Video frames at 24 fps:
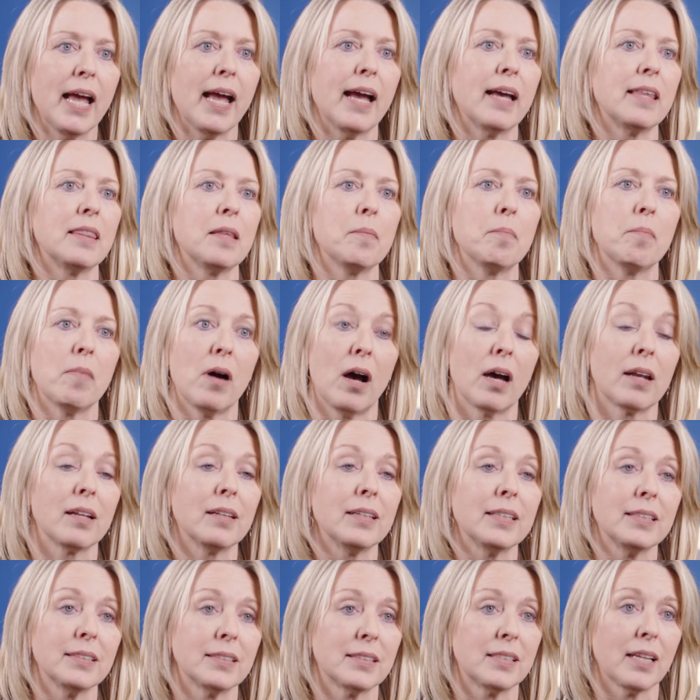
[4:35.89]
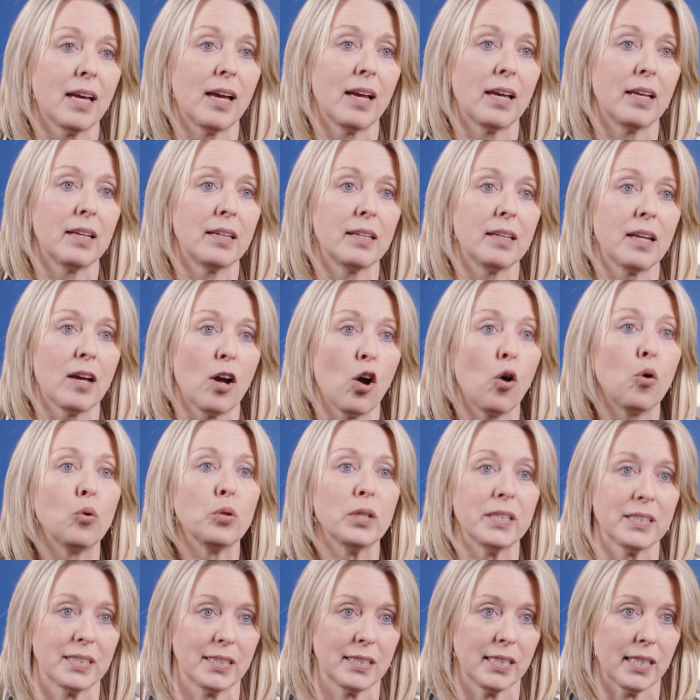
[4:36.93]
and the modeling's done
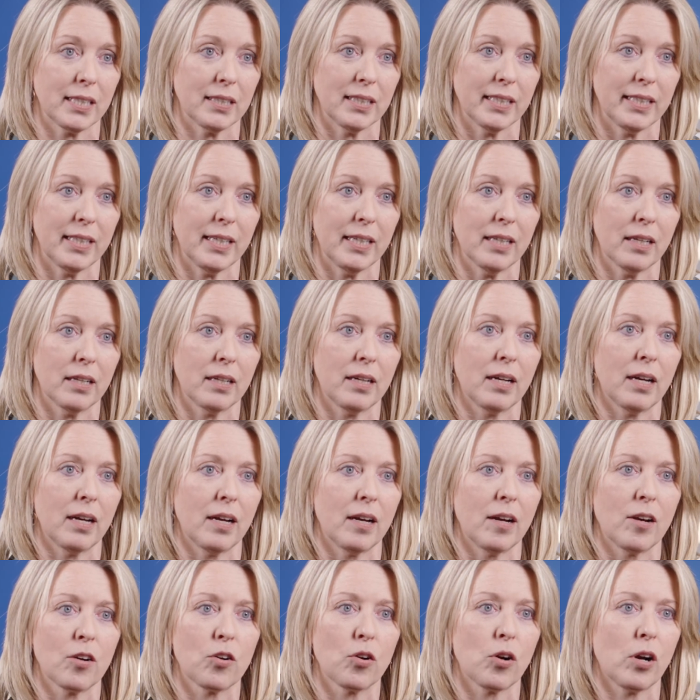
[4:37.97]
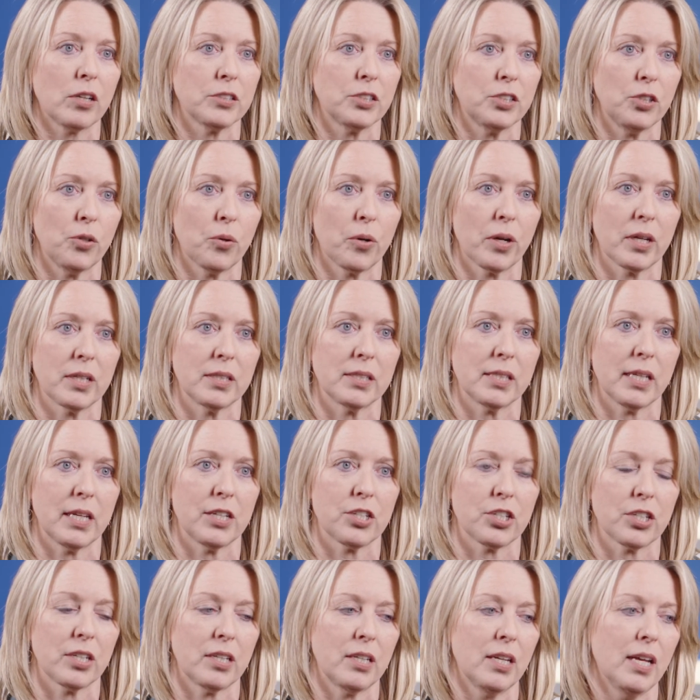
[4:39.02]
holistically across the
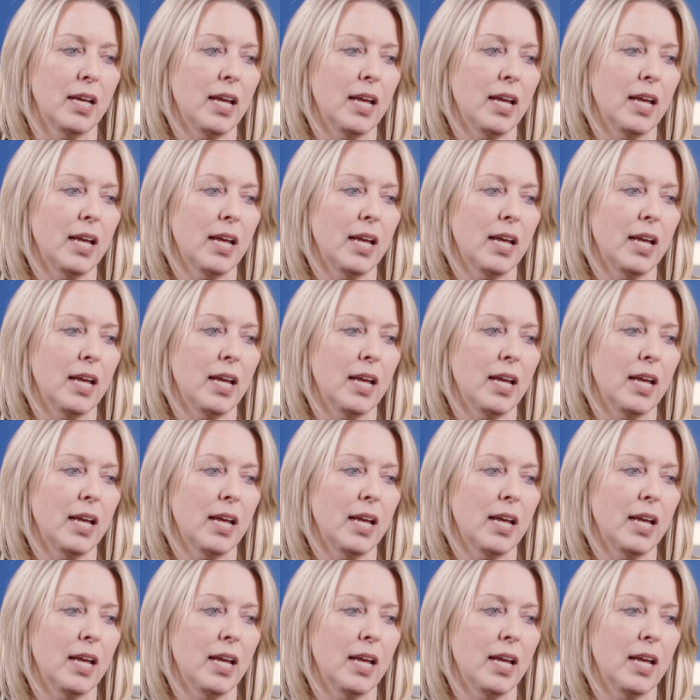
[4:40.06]
organization.